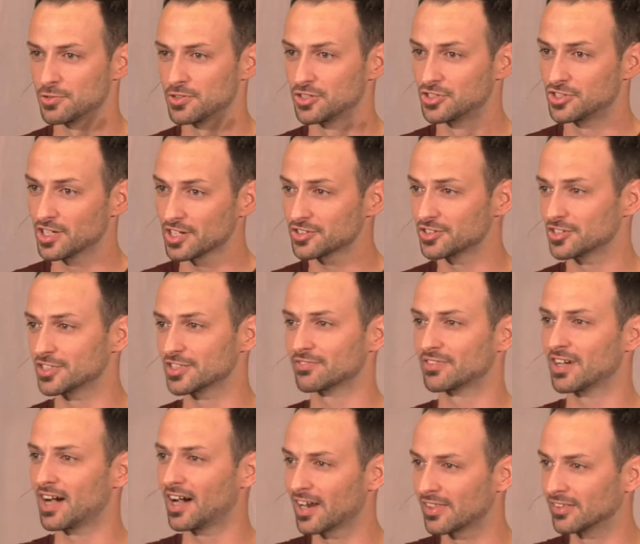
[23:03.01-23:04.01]
the justice of
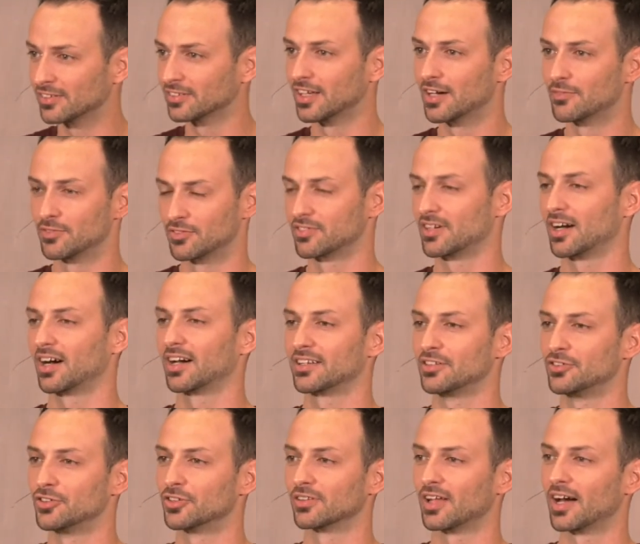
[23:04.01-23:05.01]
God and the love of God
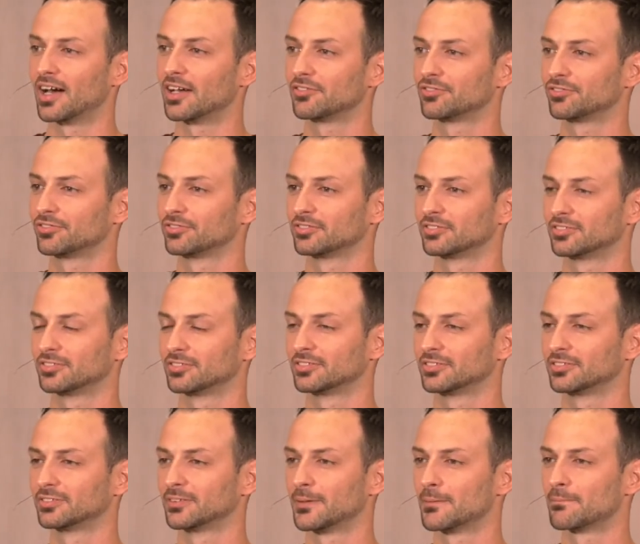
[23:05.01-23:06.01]
in your life.
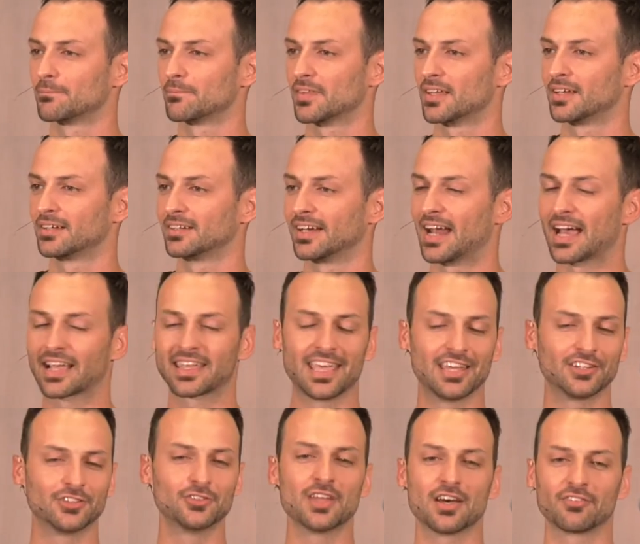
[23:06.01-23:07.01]
And I
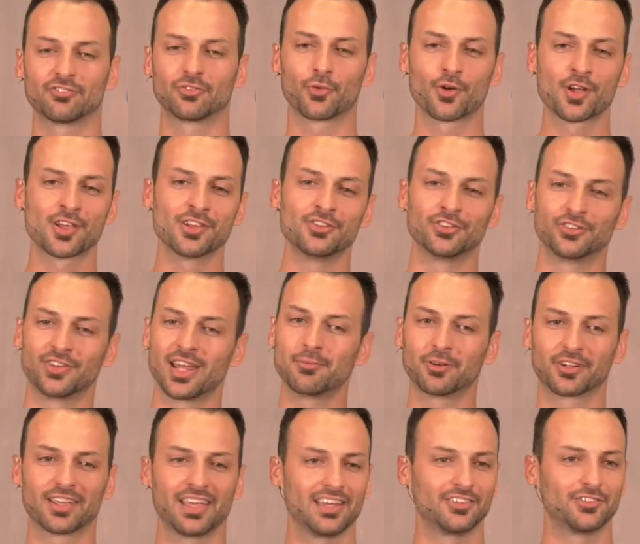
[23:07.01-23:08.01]
can't do that for you, and your neighbor
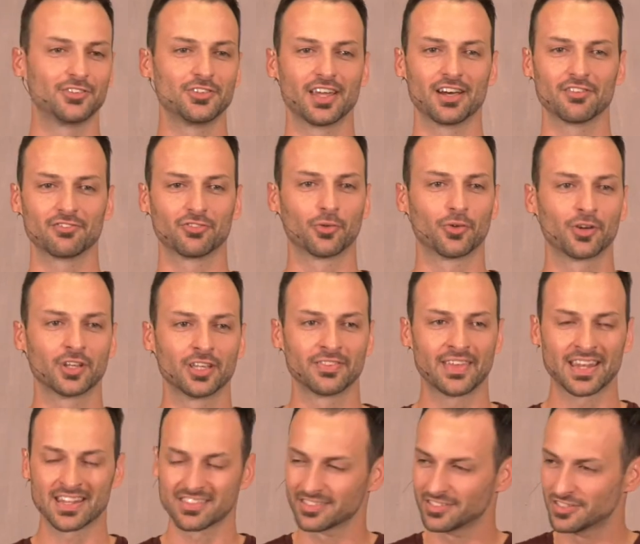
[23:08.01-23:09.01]
can't do that for you.
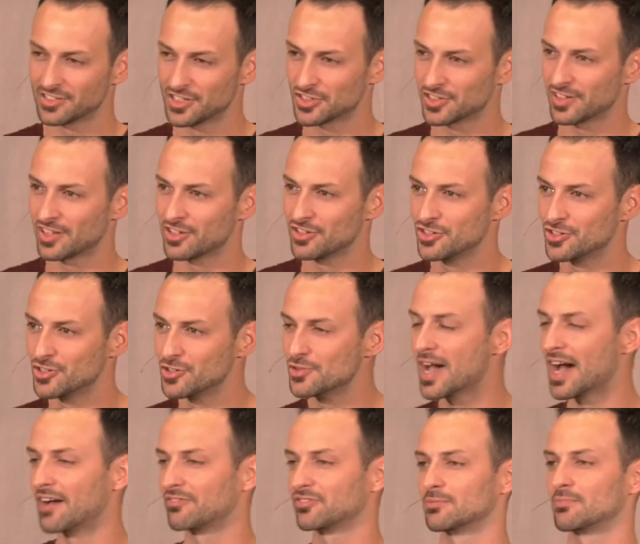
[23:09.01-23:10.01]
That is a decision that you
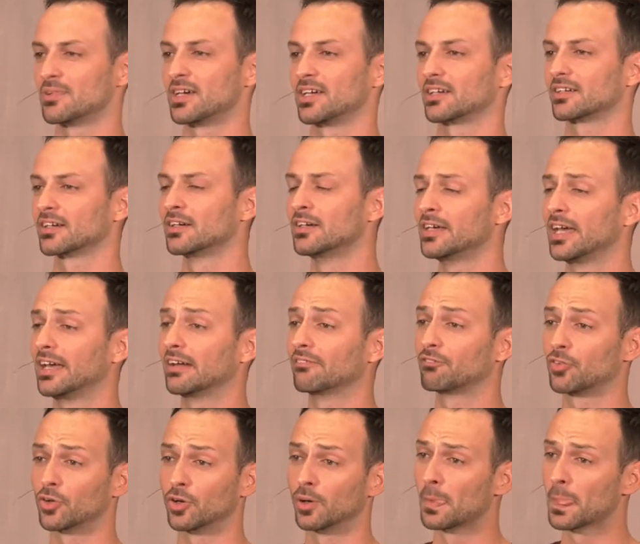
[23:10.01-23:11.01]
have to make. And
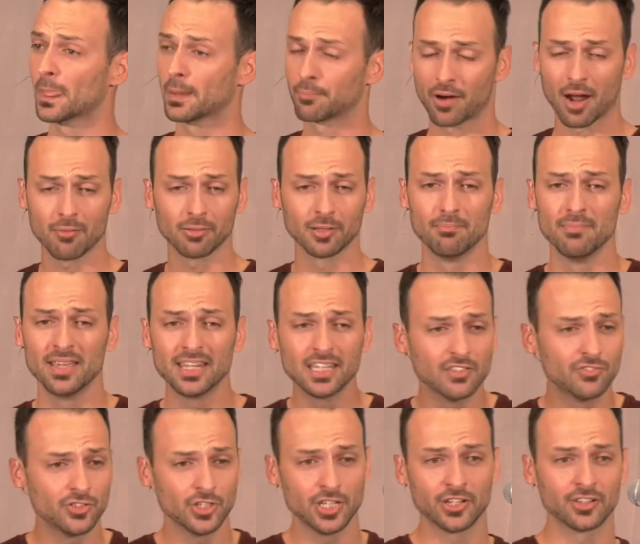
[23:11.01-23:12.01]
for probably many
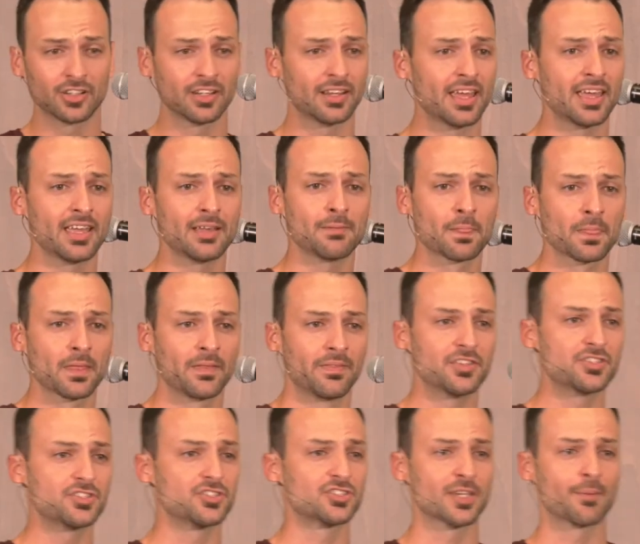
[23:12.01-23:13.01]
of you here today,
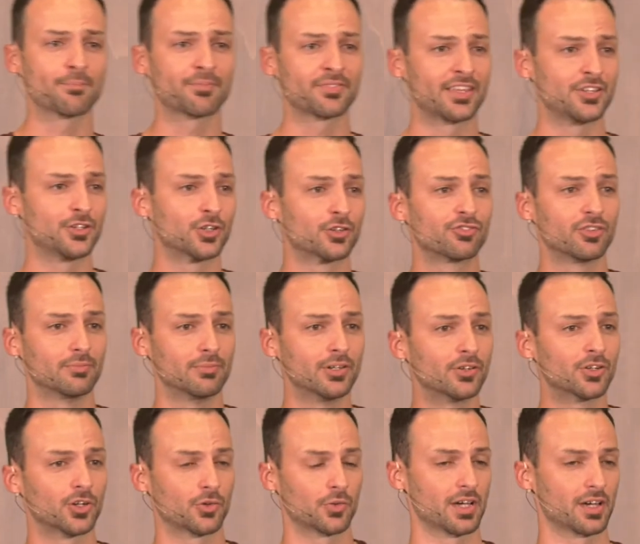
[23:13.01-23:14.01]
this is something that you're
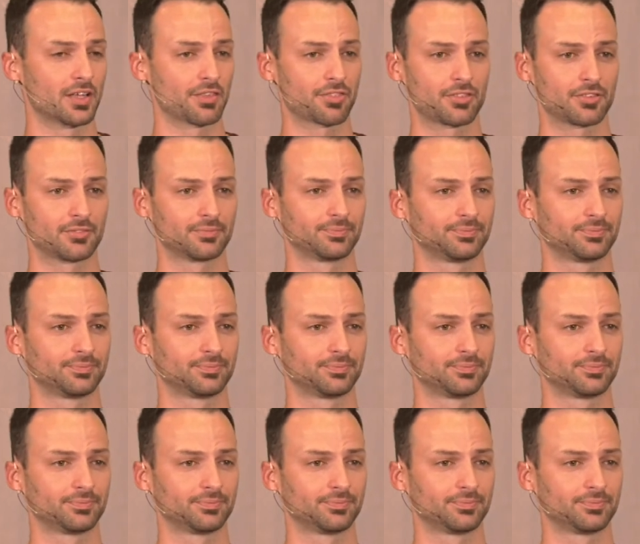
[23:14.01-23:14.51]
familiar with.